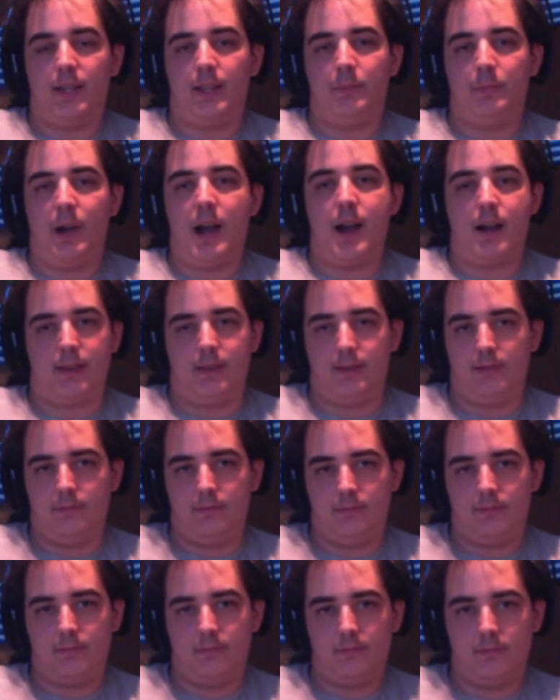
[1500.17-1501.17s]
pocket.
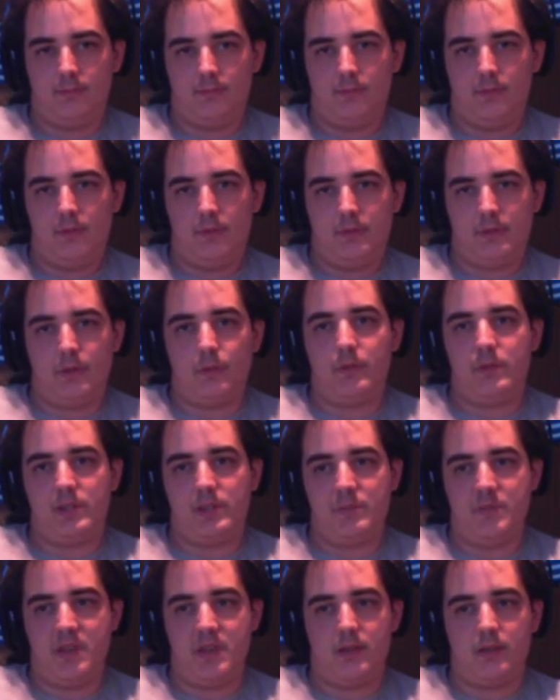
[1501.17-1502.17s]
so to
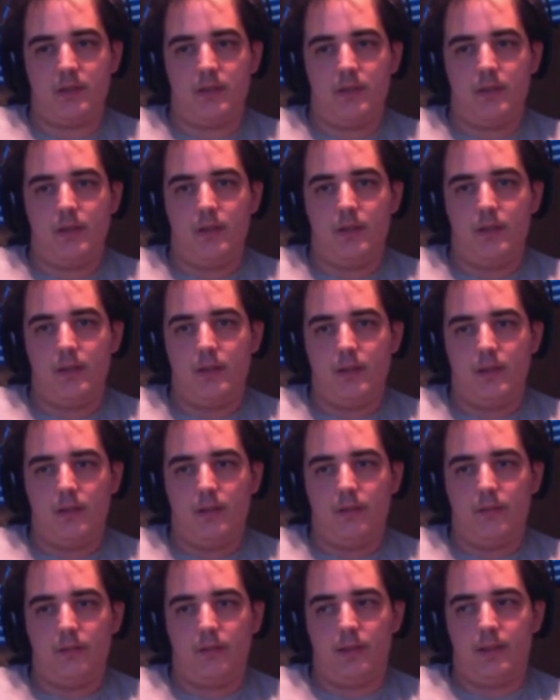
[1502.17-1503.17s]
speak.
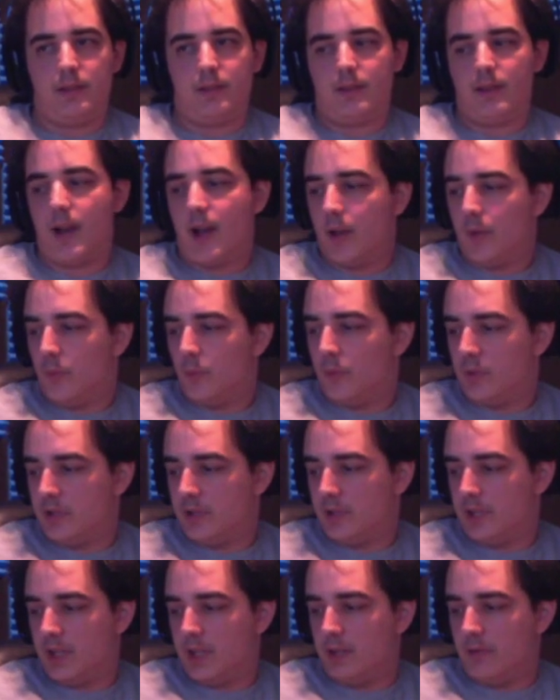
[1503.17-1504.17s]
Like, I
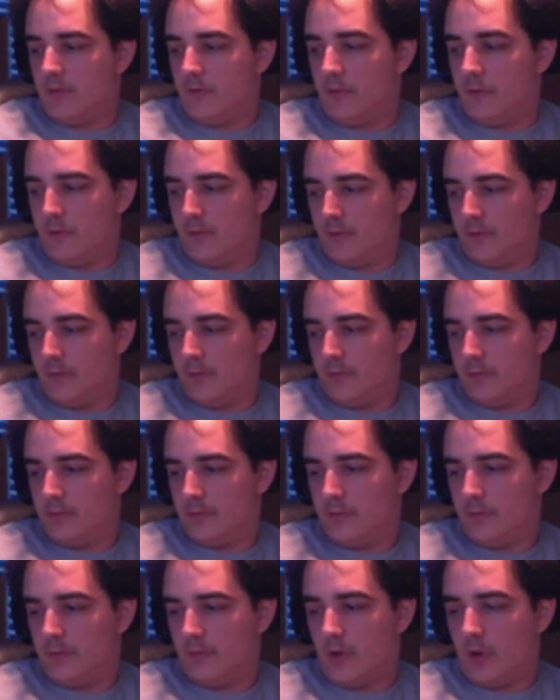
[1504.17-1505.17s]
wouldn't give
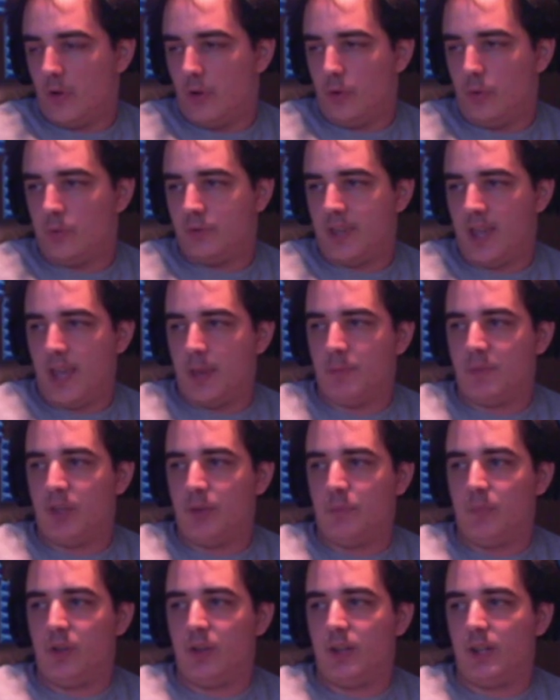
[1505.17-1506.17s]
a whole game
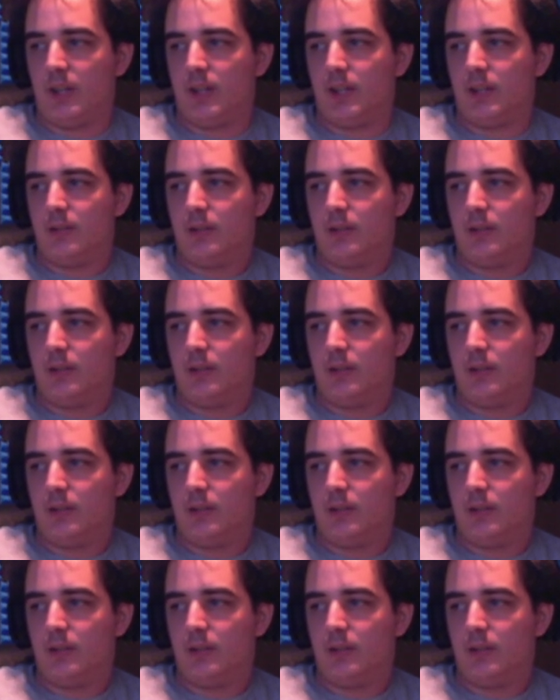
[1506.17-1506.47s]
community